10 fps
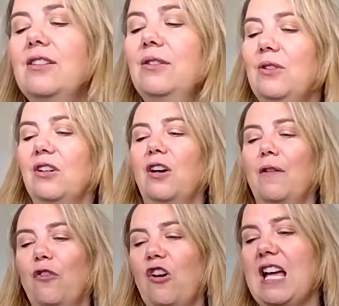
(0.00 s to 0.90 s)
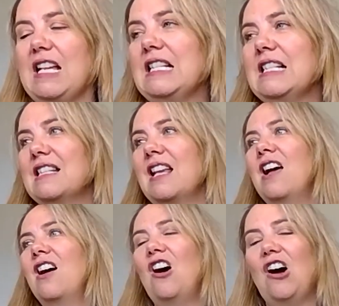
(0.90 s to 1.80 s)
two girlfriends
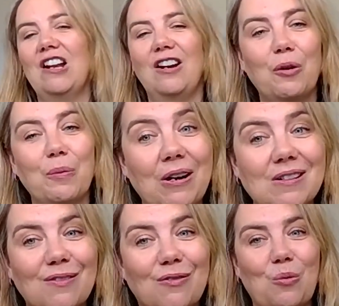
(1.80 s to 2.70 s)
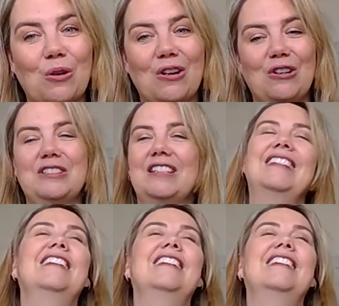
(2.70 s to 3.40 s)
on other parts of the world